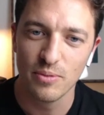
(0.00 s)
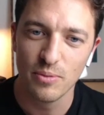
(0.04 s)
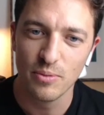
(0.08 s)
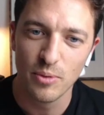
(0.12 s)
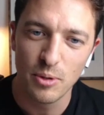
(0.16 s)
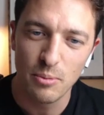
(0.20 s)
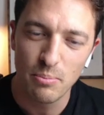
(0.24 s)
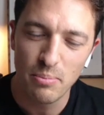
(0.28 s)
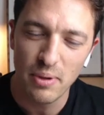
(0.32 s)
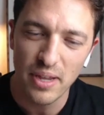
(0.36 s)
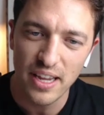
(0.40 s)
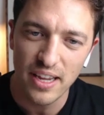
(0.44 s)

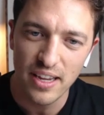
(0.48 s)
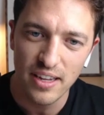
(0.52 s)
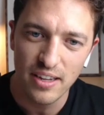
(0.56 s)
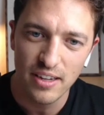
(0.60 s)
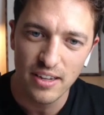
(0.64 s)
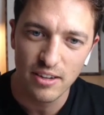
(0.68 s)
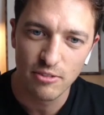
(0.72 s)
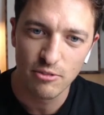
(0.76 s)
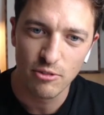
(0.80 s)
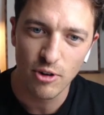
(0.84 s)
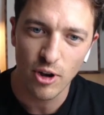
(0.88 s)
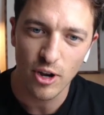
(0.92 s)
would
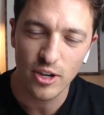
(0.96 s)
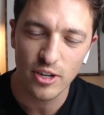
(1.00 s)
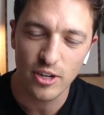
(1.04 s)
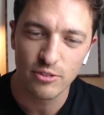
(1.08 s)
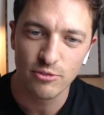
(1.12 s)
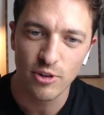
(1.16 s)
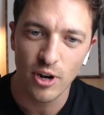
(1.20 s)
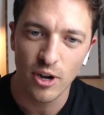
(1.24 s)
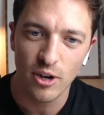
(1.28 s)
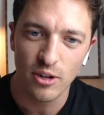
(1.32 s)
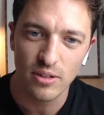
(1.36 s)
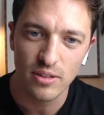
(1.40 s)
be rock and
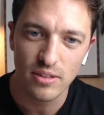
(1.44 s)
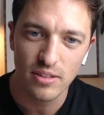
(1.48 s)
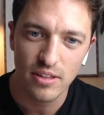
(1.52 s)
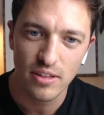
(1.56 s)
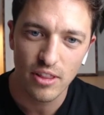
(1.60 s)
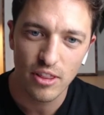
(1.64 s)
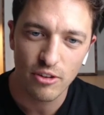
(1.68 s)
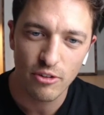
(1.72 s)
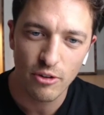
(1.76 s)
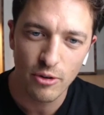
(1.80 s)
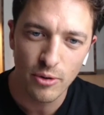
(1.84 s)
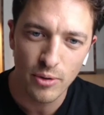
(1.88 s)
roll
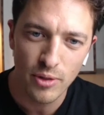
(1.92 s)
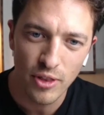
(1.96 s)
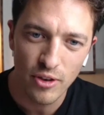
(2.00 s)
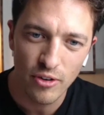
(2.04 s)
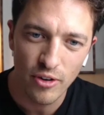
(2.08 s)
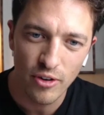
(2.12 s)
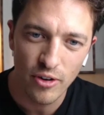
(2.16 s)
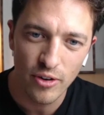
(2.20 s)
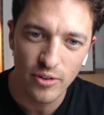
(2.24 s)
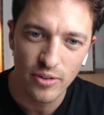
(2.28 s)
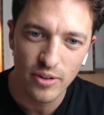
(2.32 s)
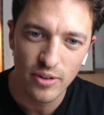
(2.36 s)
through and
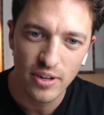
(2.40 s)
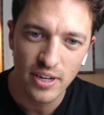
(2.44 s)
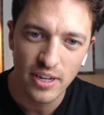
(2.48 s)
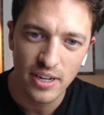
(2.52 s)
through?